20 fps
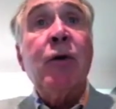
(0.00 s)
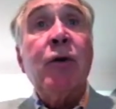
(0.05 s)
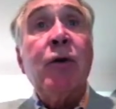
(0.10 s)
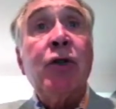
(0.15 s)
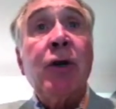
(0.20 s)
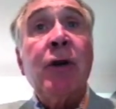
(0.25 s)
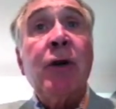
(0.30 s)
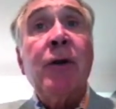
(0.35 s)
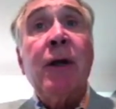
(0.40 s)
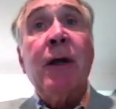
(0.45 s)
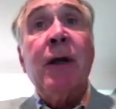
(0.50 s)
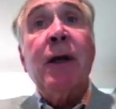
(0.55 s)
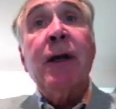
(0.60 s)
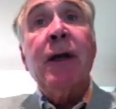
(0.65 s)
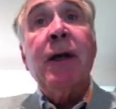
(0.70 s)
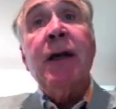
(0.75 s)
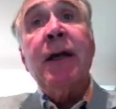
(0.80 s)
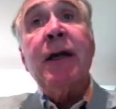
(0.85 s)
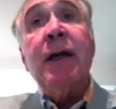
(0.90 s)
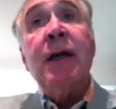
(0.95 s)
I co-chair
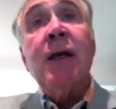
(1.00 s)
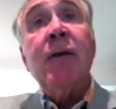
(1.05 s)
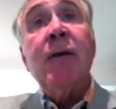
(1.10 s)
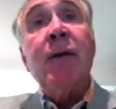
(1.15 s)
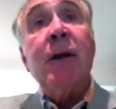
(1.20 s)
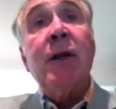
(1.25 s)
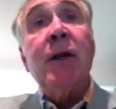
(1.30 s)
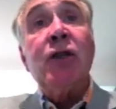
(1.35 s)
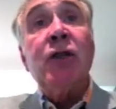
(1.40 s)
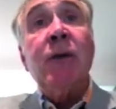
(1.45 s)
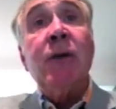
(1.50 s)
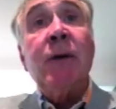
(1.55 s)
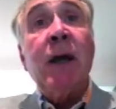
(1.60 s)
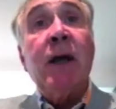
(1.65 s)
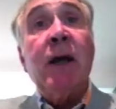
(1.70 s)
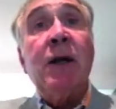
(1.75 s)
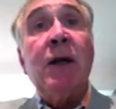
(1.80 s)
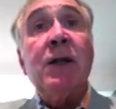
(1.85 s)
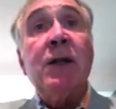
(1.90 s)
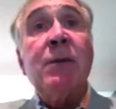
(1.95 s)
the Kidney
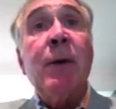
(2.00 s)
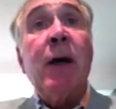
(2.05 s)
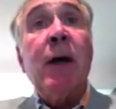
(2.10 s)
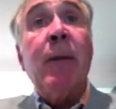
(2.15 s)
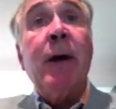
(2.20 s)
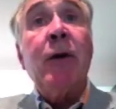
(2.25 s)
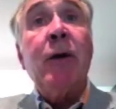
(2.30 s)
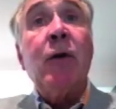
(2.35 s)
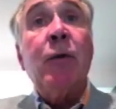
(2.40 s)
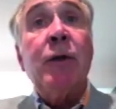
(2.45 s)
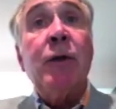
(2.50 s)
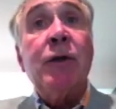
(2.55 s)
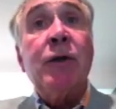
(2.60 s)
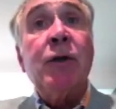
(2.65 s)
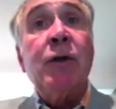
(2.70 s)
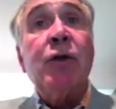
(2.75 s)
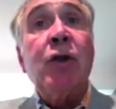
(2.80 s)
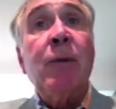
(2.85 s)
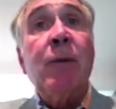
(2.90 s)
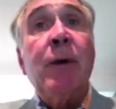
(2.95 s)
Foundation of Canada's
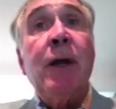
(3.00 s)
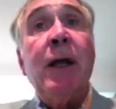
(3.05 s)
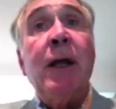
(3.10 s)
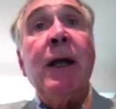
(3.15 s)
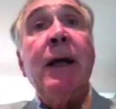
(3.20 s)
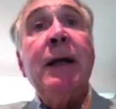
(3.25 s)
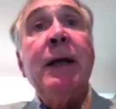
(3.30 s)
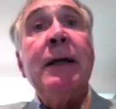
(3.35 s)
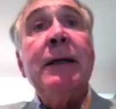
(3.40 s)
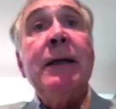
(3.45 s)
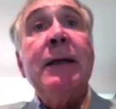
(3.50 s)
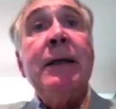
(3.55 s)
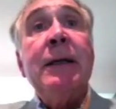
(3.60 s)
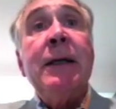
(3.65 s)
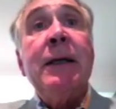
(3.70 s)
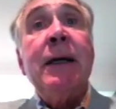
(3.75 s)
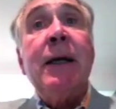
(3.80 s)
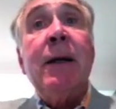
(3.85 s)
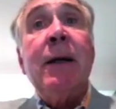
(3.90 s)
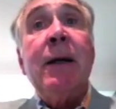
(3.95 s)
Biomedical Research Committee,
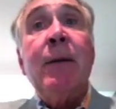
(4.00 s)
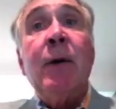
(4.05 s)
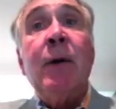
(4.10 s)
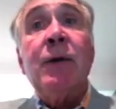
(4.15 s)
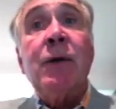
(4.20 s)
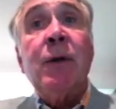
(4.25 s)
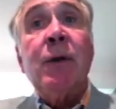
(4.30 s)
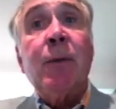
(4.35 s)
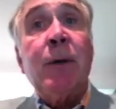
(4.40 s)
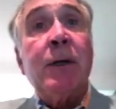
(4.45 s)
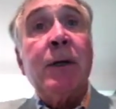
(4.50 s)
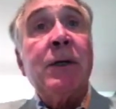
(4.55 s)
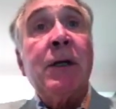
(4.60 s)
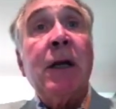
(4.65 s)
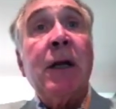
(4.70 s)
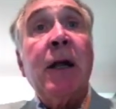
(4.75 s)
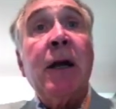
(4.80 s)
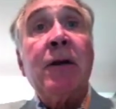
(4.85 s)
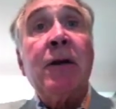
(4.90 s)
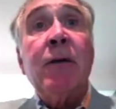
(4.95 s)
and I'm also the
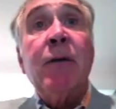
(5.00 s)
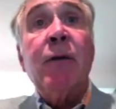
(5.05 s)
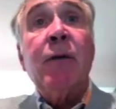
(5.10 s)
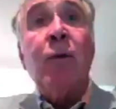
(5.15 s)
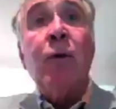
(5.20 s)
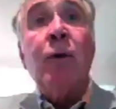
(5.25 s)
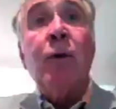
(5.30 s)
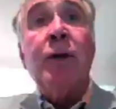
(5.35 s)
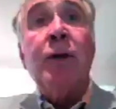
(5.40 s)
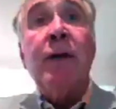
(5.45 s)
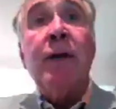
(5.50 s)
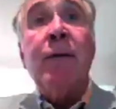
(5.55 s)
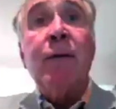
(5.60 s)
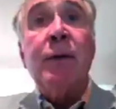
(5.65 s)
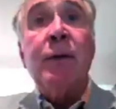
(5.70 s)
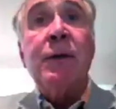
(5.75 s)
president-elect of the World